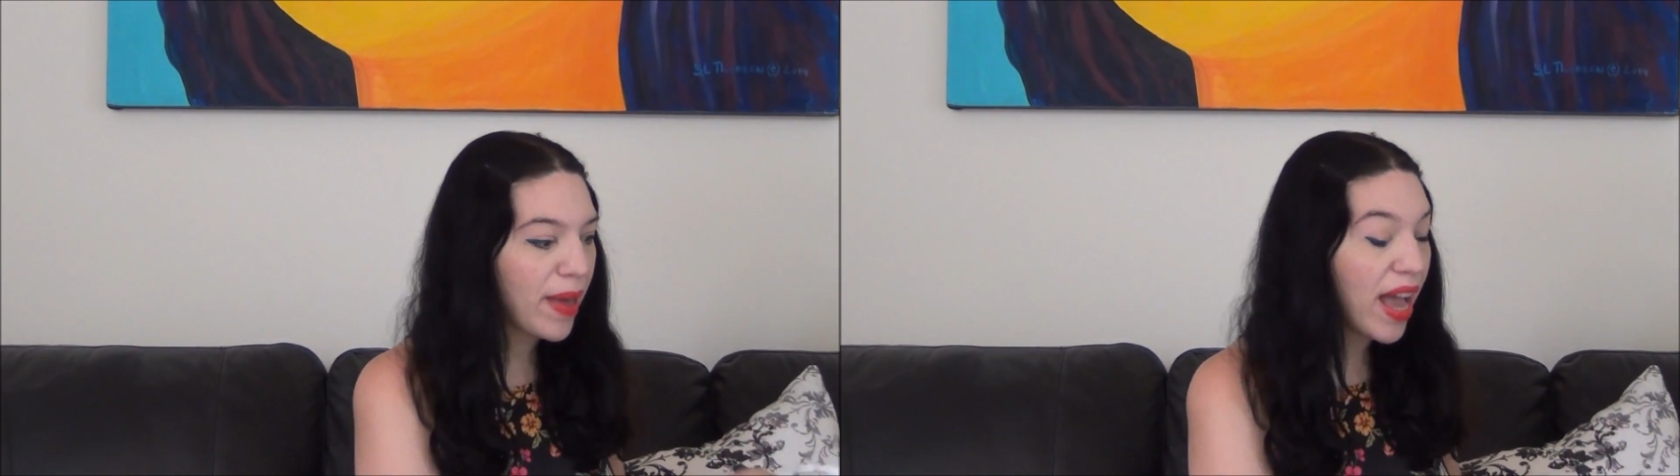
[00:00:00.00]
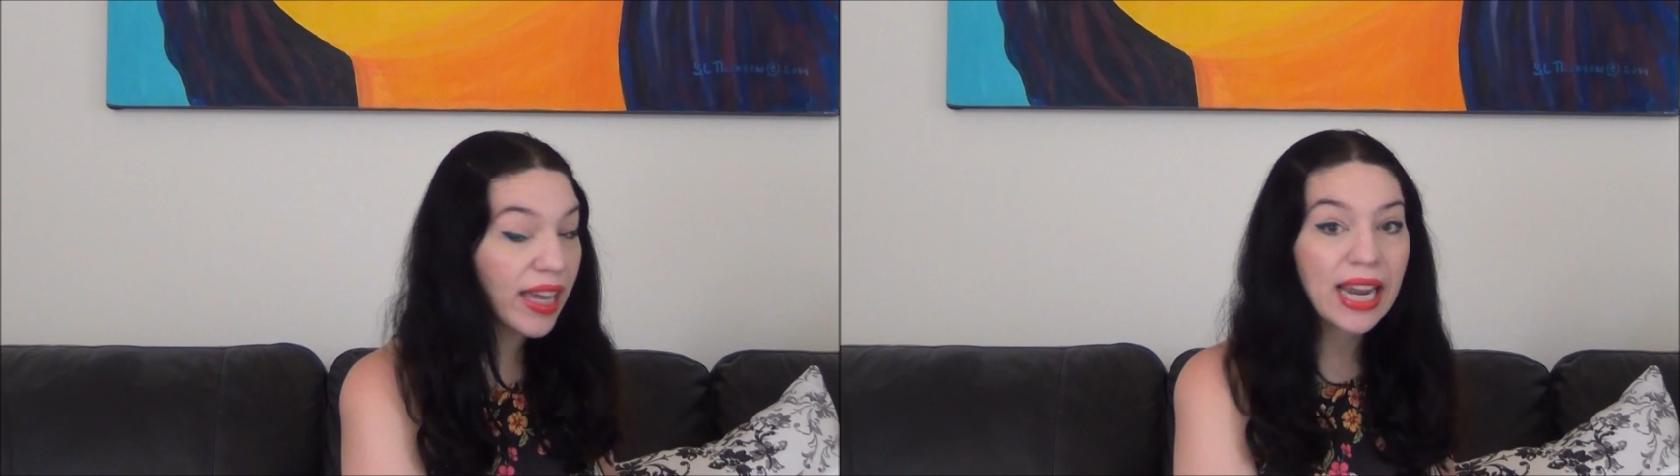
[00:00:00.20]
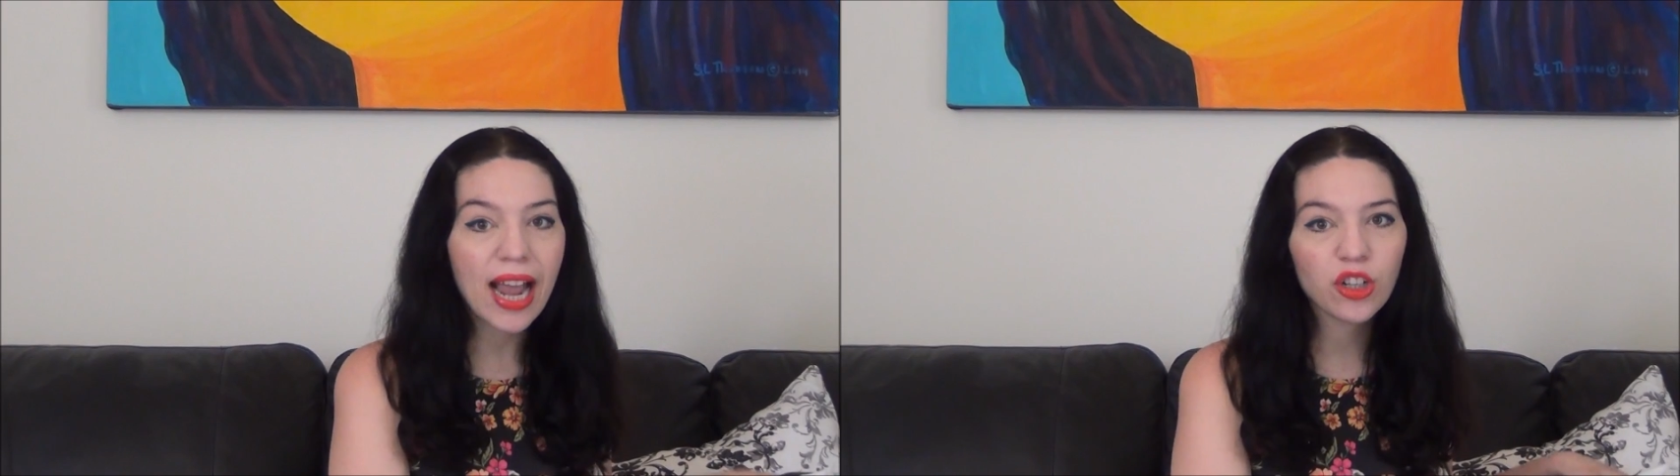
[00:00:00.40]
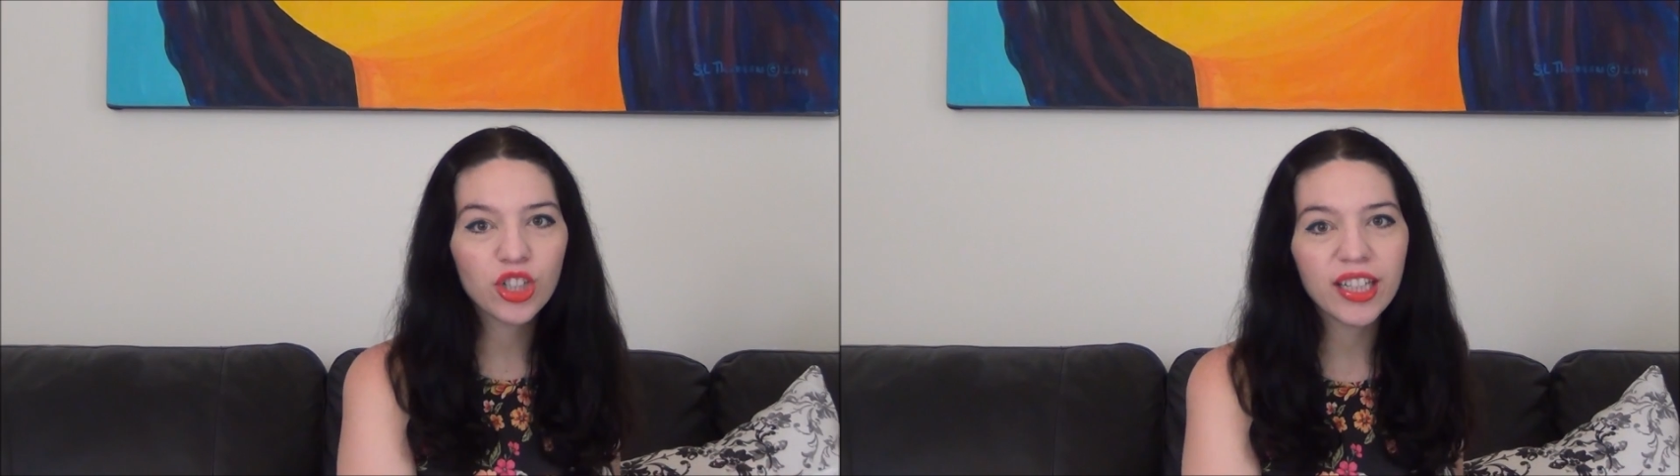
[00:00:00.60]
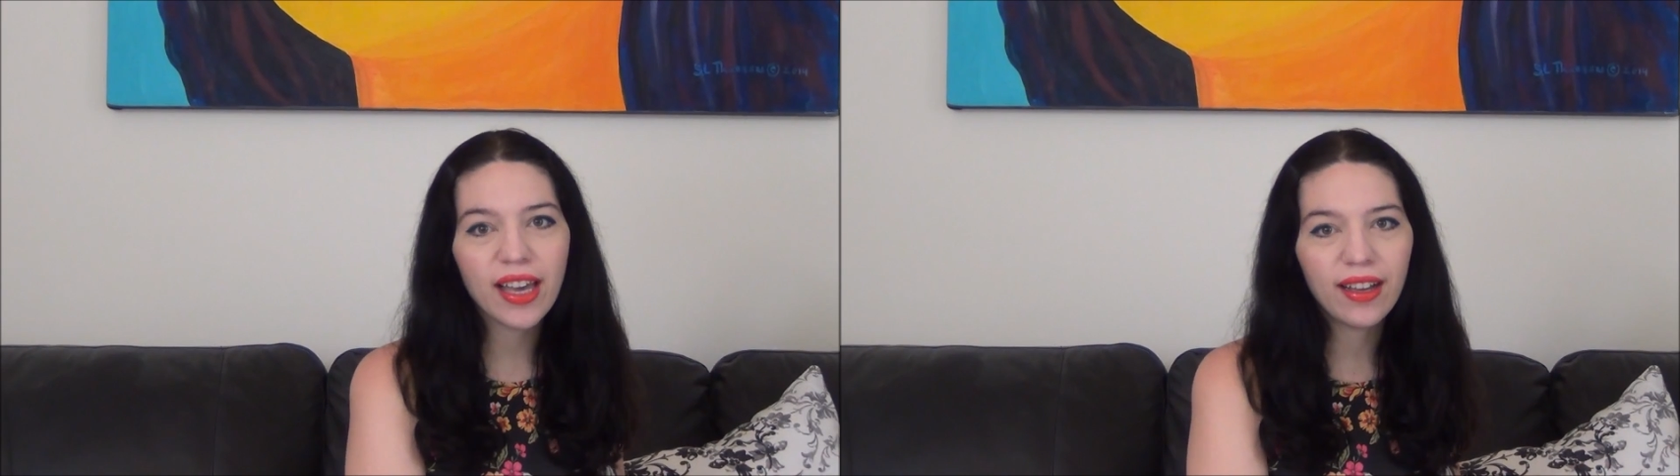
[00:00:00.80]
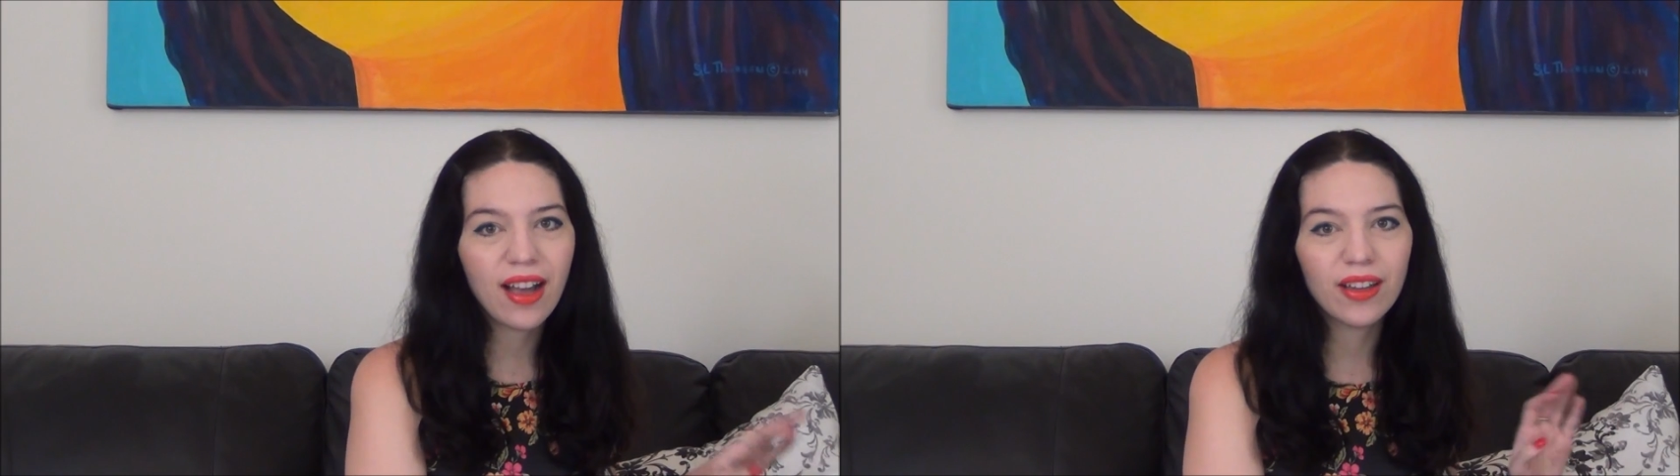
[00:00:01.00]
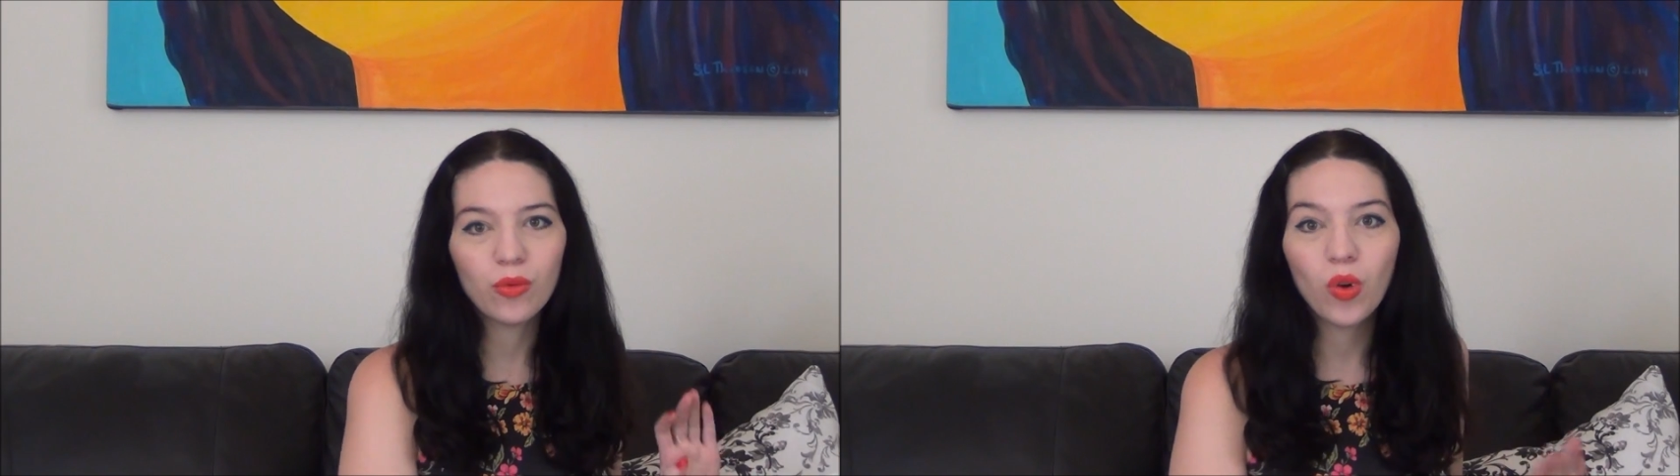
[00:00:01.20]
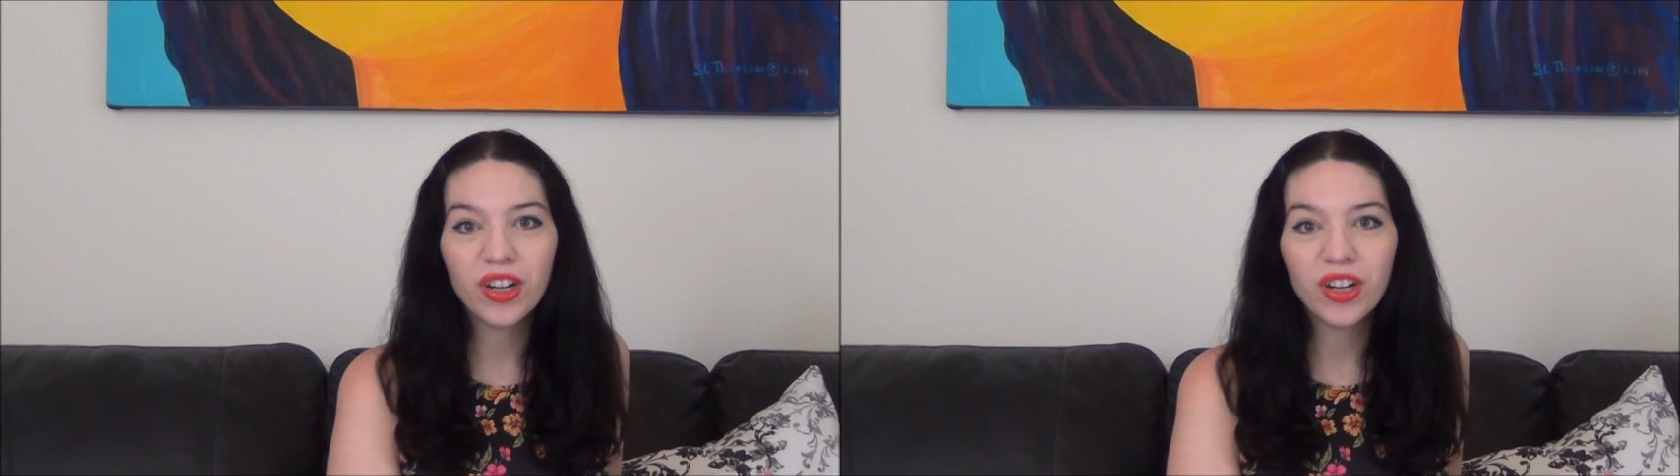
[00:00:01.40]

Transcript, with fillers: bag, and actually I got